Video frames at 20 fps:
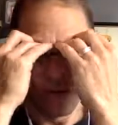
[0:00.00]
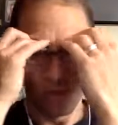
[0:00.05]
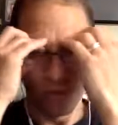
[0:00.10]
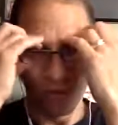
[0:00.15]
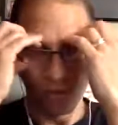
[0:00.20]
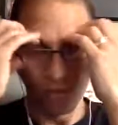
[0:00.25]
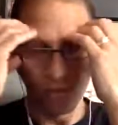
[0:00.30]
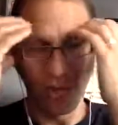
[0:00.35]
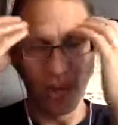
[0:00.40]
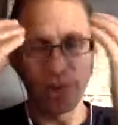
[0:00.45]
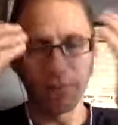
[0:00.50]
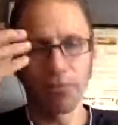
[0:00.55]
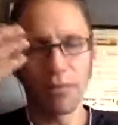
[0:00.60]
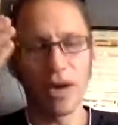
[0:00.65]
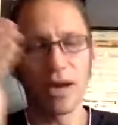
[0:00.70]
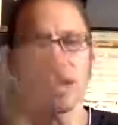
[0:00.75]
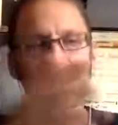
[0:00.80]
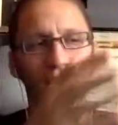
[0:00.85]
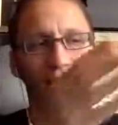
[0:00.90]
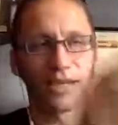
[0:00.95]
who
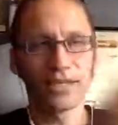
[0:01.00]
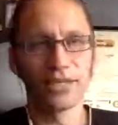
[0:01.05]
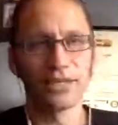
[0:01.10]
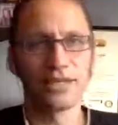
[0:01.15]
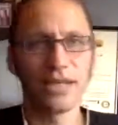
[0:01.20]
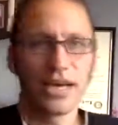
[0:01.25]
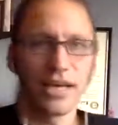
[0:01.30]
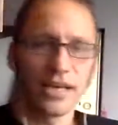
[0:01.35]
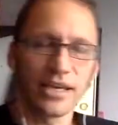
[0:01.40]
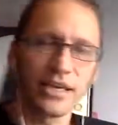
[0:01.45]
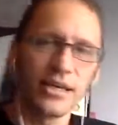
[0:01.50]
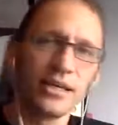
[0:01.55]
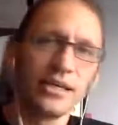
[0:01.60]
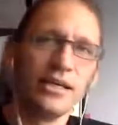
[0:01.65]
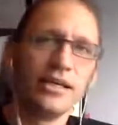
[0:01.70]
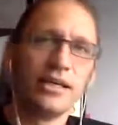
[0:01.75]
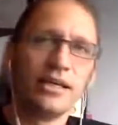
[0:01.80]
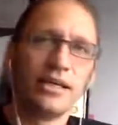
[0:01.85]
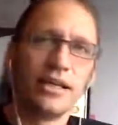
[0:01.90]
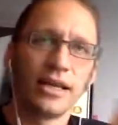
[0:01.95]
might like to take
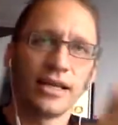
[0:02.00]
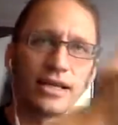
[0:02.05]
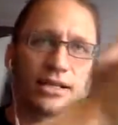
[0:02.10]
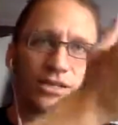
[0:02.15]
like